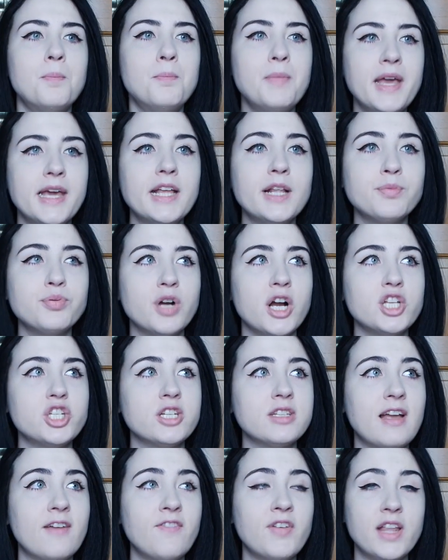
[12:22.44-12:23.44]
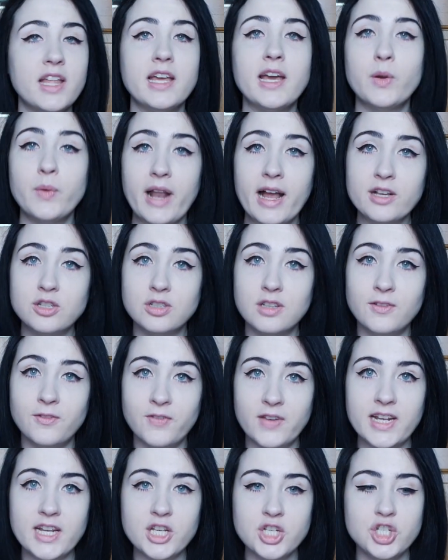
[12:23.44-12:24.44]
make it a project I felt like I would actually
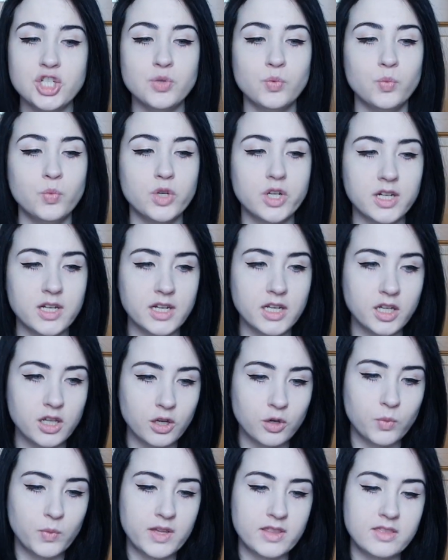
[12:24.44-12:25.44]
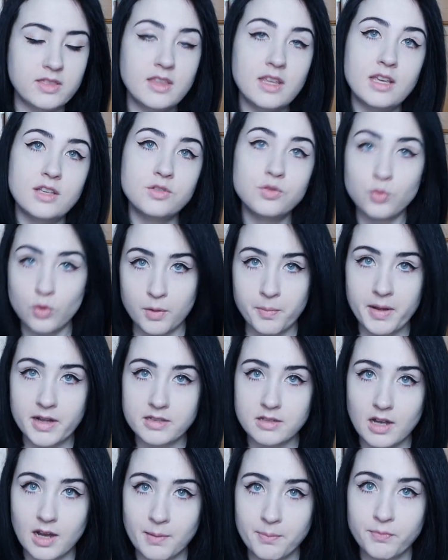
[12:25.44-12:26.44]
finish, we're gonna go with the
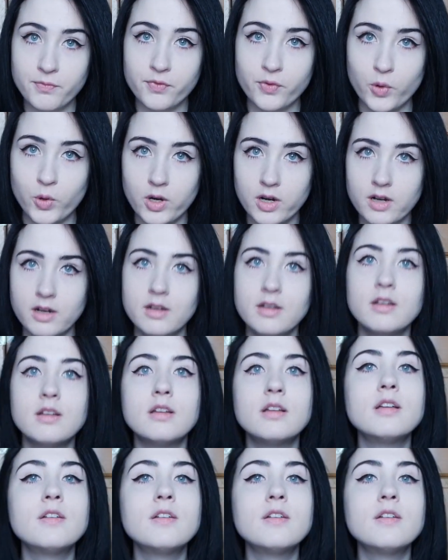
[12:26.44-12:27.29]
store-bought top for